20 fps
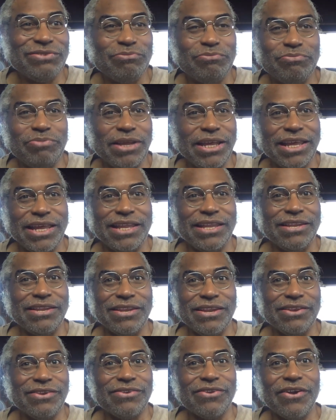be,
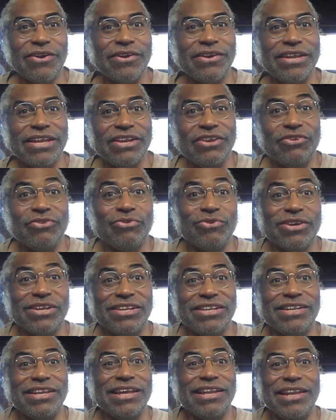it turned it into
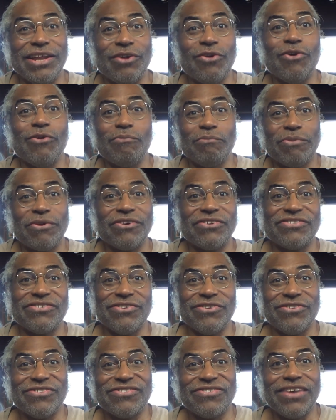a, their own
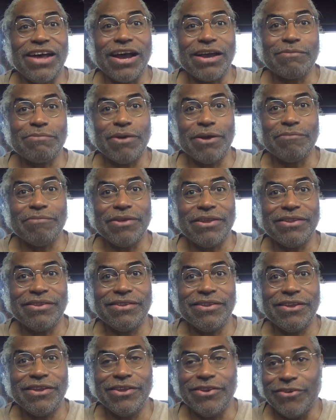personal sock puppet.
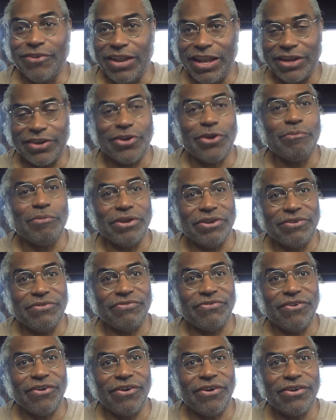You know, like Kermit the
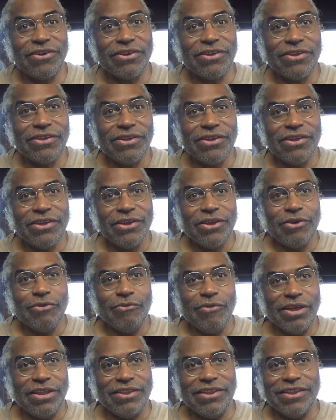Frog,
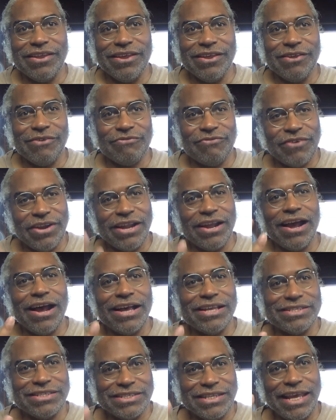with uh, Frank
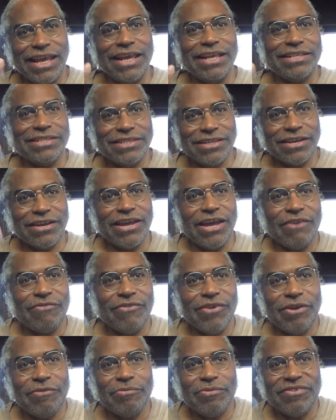Oz's hand stuck
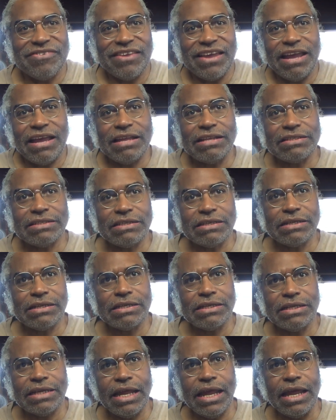halfway up his ass.
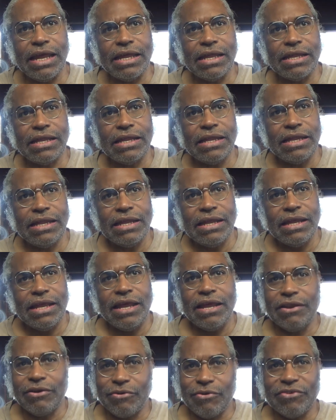Yeah.
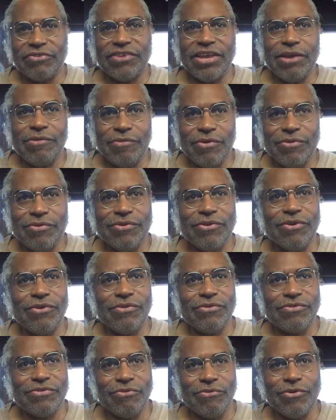And of course, anyone who
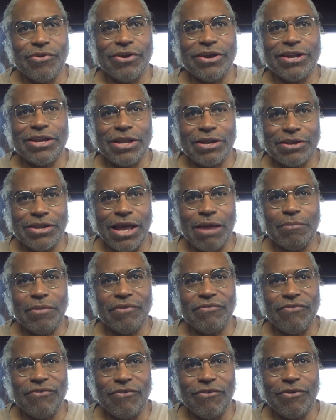knows the World Economic
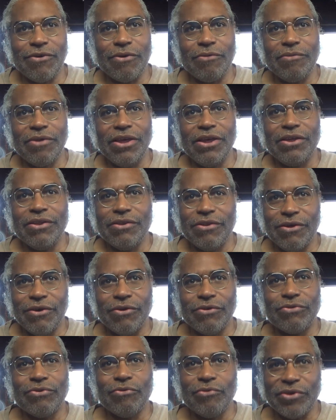Forum
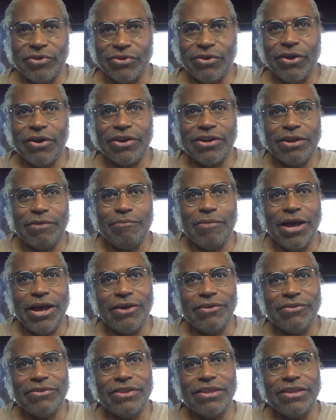knows who we're talking about.